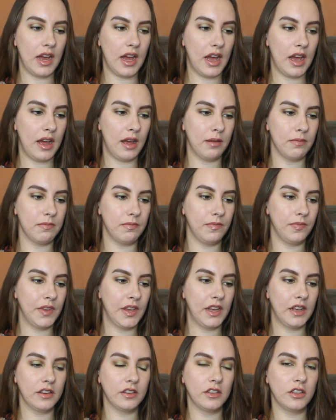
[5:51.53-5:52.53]
Um,
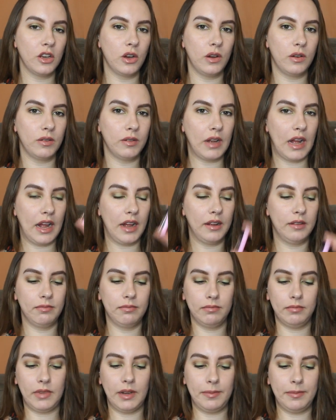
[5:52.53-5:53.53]
so
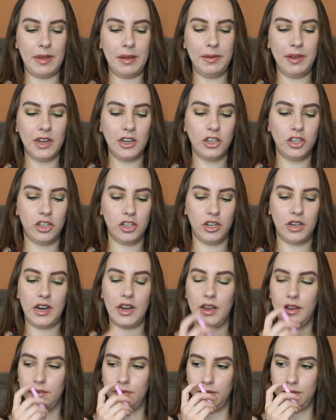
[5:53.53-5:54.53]
maybe I should
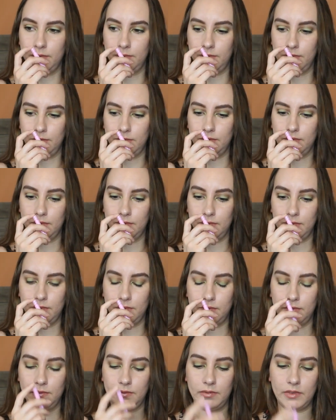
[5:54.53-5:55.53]
have,
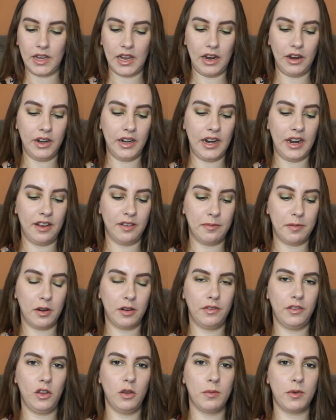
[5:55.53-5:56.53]
I already have
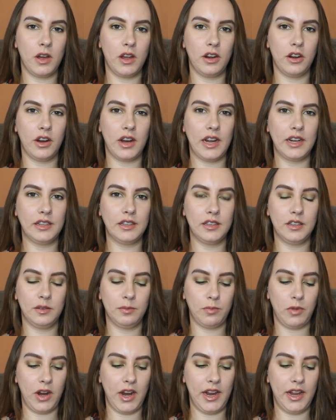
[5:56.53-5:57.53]
perfume on or I'd
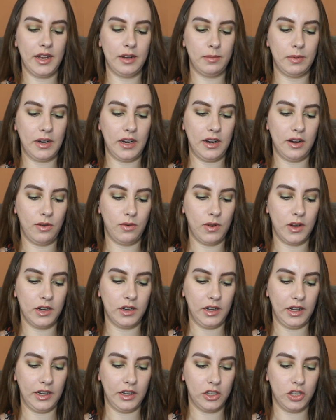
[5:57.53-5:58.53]
spray it but I don't
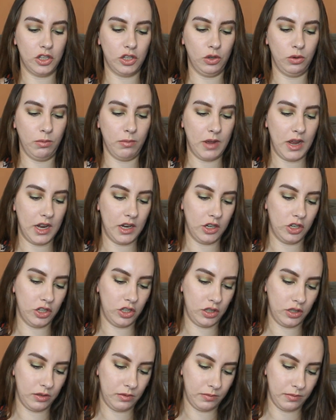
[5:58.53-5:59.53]
want like too
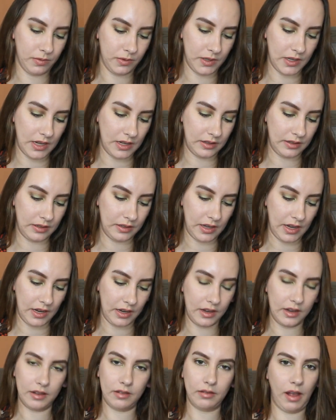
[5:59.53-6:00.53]
much since
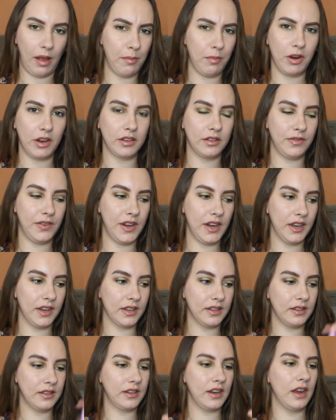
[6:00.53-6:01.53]
like I'm breastfeeding
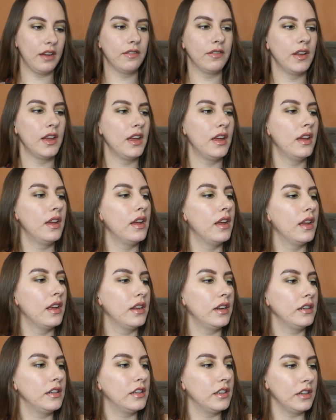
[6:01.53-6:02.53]
and stuff.
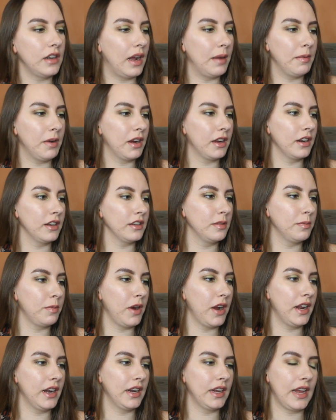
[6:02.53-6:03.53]
I'm not
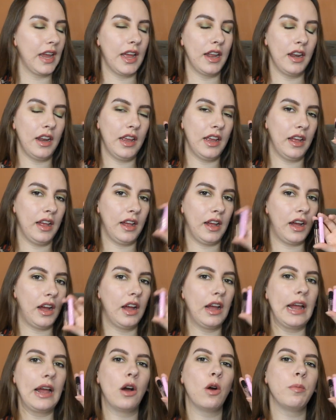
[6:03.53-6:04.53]
spray it again.
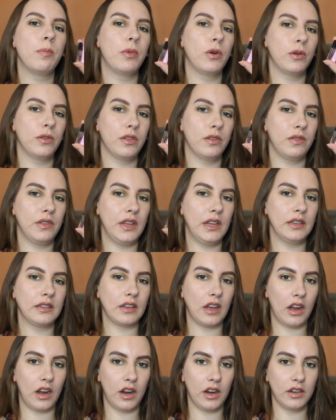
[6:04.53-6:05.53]
I hope both of these
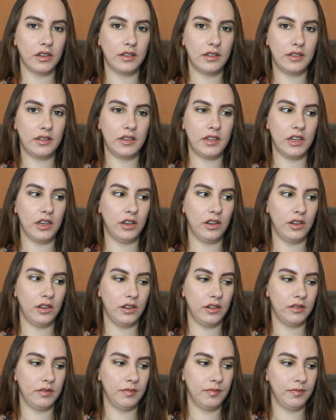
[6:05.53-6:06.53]
are
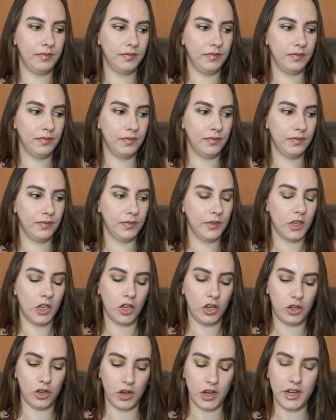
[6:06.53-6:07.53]
still
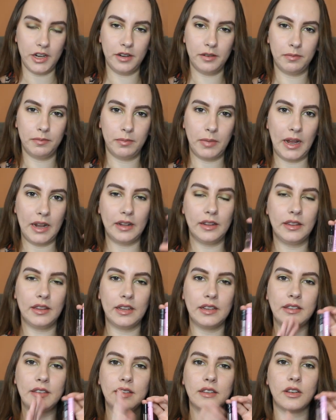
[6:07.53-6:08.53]
good. But
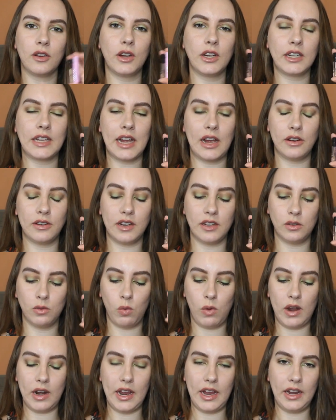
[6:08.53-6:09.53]
this is going to count as
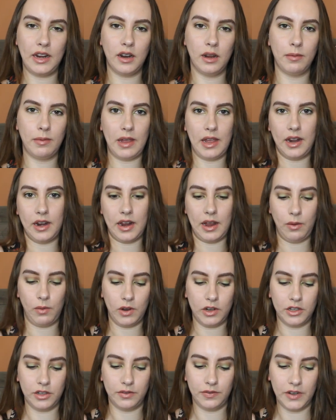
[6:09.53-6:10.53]
one item and I
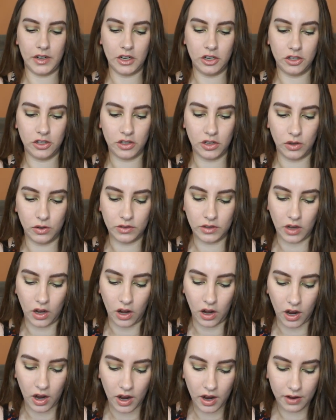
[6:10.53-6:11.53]
want to finish those
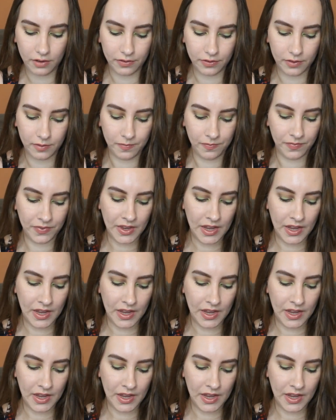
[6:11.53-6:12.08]
off.